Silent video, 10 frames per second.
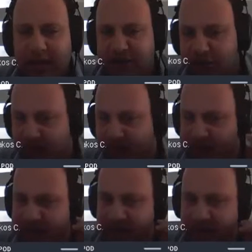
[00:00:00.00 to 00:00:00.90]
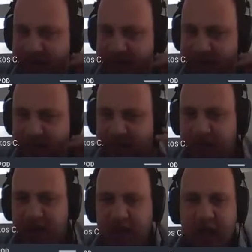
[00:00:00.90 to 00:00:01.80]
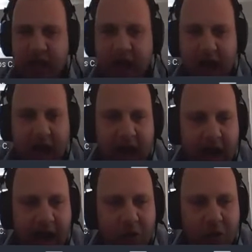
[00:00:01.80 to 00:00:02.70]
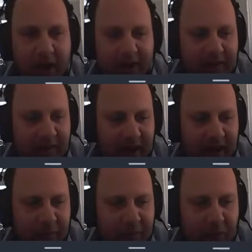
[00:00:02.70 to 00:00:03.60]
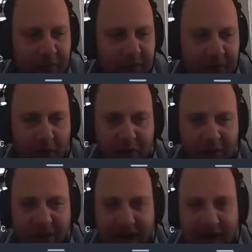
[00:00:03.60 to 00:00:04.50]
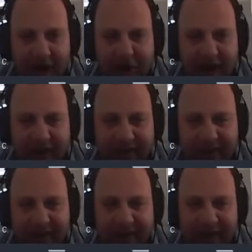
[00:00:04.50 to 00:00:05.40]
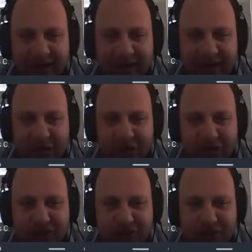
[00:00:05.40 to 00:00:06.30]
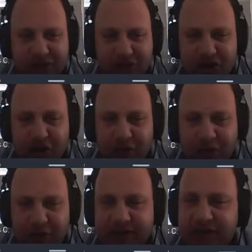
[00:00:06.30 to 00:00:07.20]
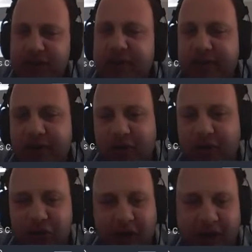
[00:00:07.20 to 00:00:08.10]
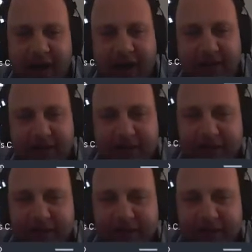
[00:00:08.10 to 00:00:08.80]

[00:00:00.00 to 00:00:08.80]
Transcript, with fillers: As you can see, our take profit on our 10 lots short position on dollar CAD